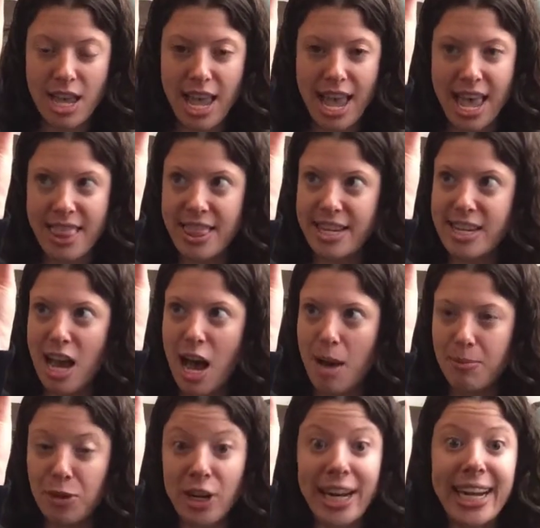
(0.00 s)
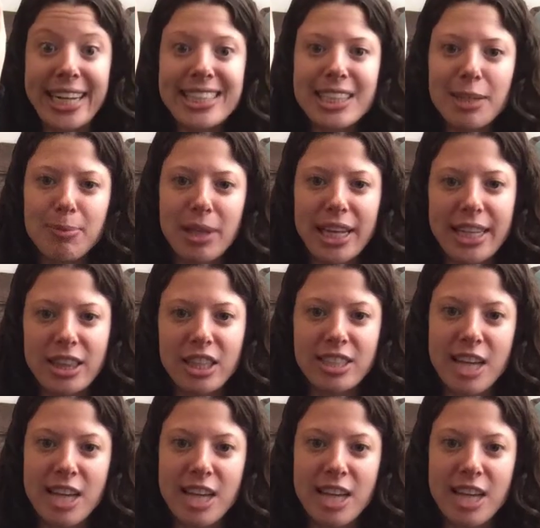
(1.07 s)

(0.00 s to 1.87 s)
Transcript: and the top, your hand's going to be like the